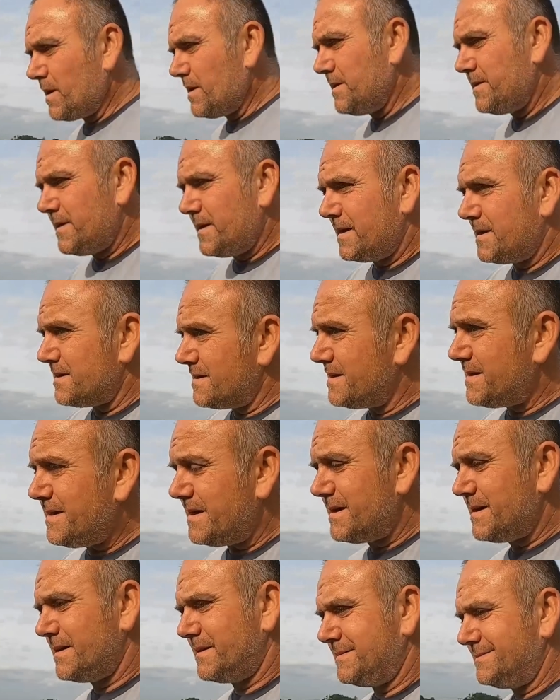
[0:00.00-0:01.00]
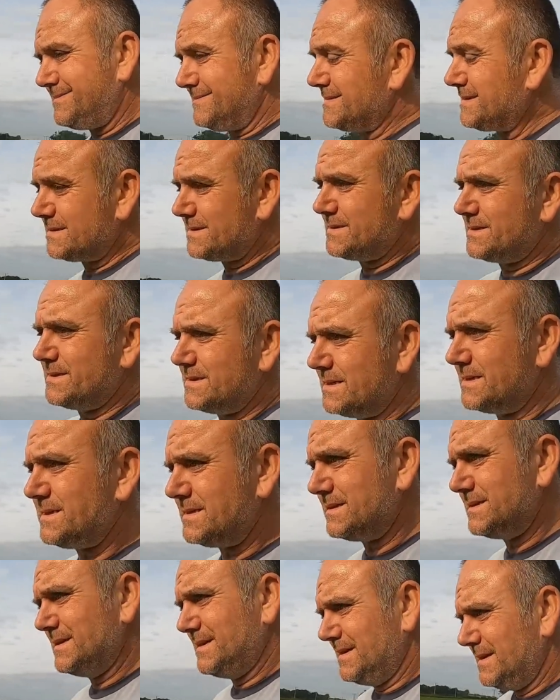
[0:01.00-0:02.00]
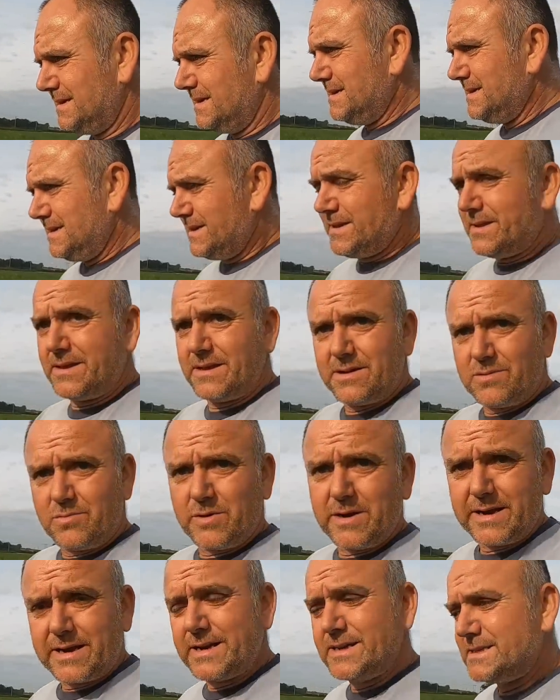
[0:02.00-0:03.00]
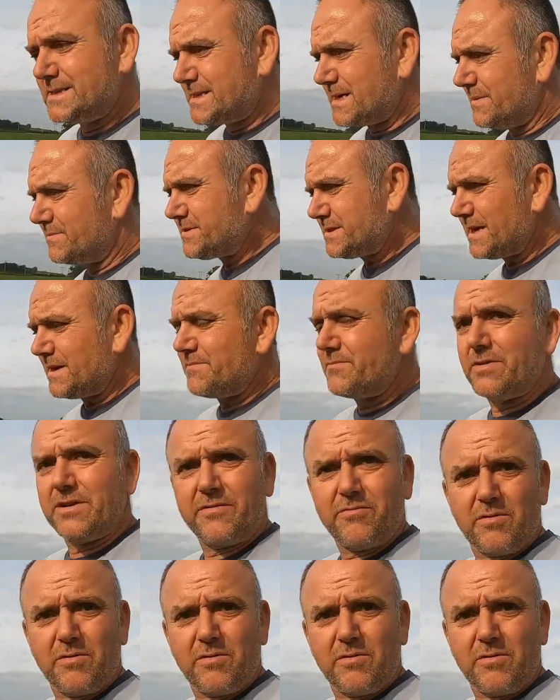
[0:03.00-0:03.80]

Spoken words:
And then I don't know, 3rd week in September,